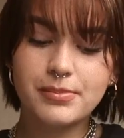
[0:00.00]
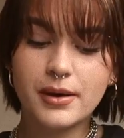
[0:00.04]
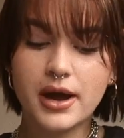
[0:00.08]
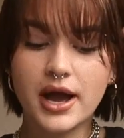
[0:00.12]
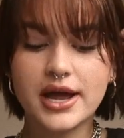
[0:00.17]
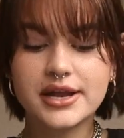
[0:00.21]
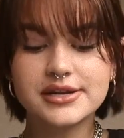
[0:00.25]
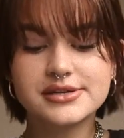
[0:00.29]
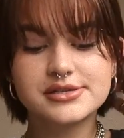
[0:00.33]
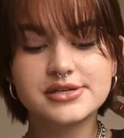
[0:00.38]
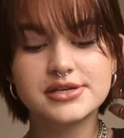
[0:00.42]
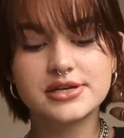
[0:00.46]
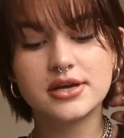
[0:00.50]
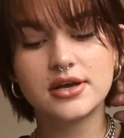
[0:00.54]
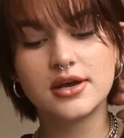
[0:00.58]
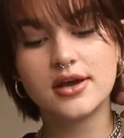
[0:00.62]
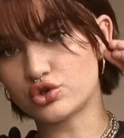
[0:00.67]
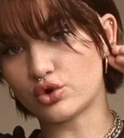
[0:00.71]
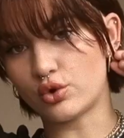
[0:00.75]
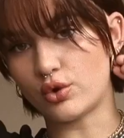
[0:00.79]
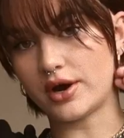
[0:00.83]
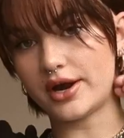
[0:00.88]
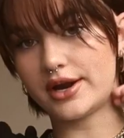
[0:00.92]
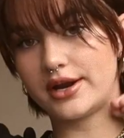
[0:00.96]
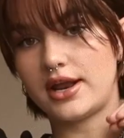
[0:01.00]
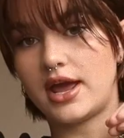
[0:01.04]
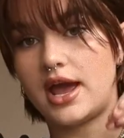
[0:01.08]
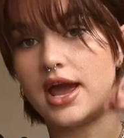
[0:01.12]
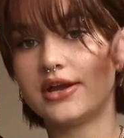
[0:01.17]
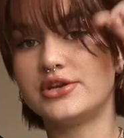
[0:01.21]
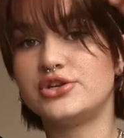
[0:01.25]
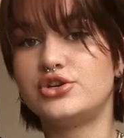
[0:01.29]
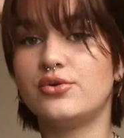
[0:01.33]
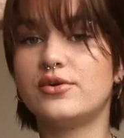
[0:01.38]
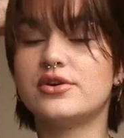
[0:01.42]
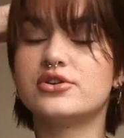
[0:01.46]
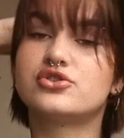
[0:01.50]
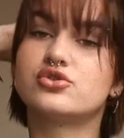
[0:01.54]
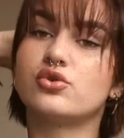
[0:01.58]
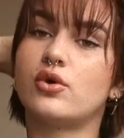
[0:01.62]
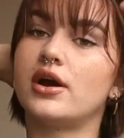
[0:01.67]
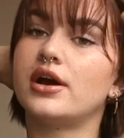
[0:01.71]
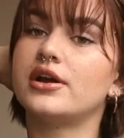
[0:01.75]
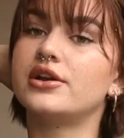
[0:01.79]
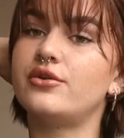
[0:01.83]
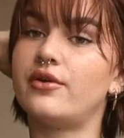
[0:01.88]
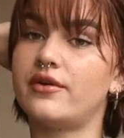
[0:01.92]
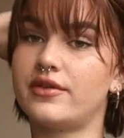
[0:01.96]
But I do
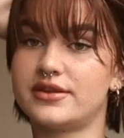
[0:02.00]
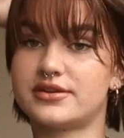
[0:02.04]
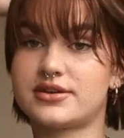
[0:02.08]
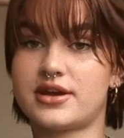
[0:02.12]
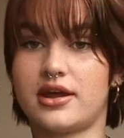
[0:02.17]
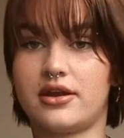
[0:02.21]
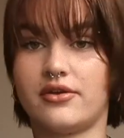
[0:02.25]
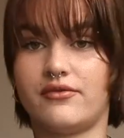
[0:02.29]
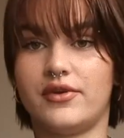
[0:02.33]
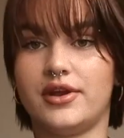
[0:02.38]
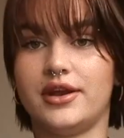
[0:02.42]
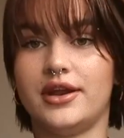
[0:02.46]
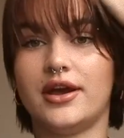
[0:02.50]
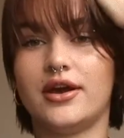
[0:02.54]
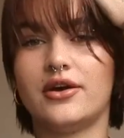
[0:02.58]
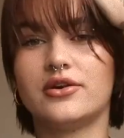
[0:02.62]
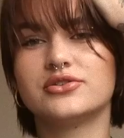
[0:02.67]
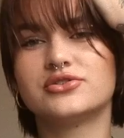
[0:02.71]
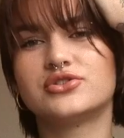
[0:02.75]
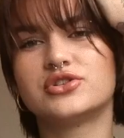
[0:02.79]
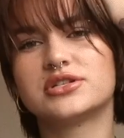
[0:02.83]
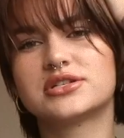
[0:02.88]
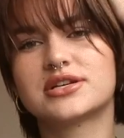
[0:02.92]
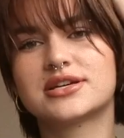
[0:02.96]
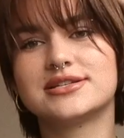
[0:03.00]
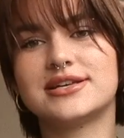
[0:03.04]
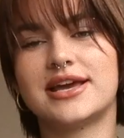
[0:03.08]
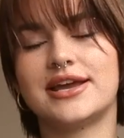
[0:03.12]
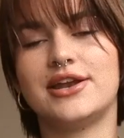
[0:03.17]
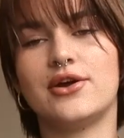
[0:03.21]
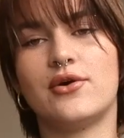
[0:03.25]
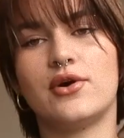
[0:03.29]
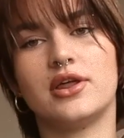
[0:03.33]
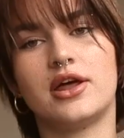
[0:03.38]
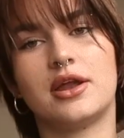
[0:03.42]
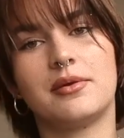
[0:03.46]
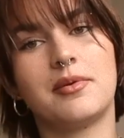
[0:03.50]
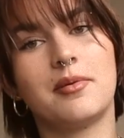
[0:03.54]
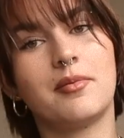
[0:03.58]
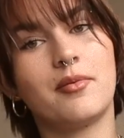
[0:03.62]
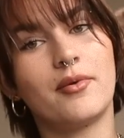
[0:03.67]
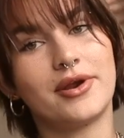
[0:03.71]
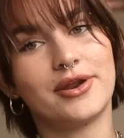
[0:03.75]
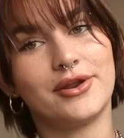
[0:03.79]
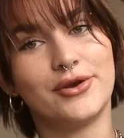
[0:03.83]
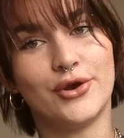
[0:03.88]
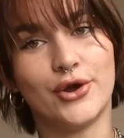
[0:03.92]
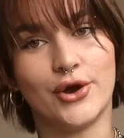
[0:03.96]
enjoy doing these kind of videos, just because I know a lot of people
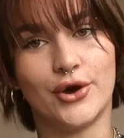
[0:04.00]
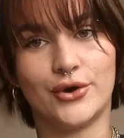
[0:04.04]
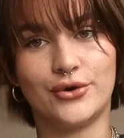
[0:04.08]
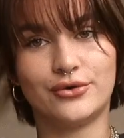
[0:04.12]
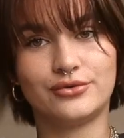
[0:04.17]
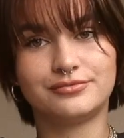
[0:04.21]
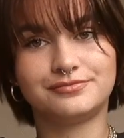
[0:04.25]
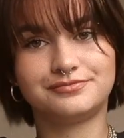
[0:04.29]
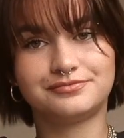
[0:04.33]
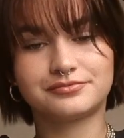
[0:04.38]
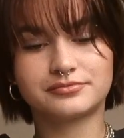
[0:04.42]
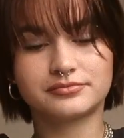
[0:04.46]
want to know.